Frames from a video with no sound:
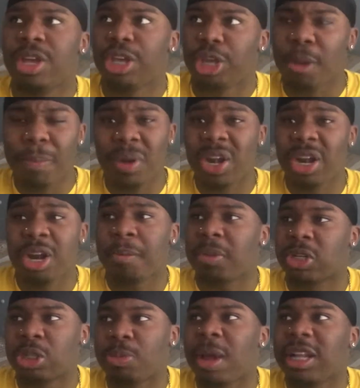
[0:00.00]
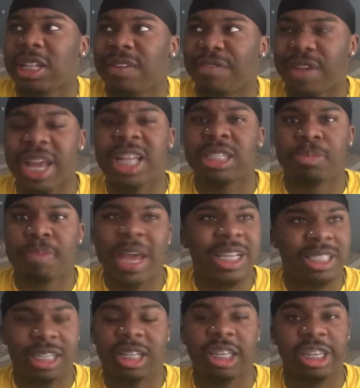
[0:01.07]
You put it in perspective, it's
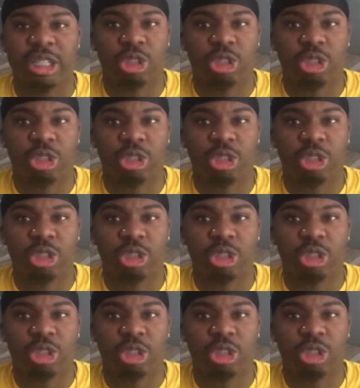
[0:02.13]
basically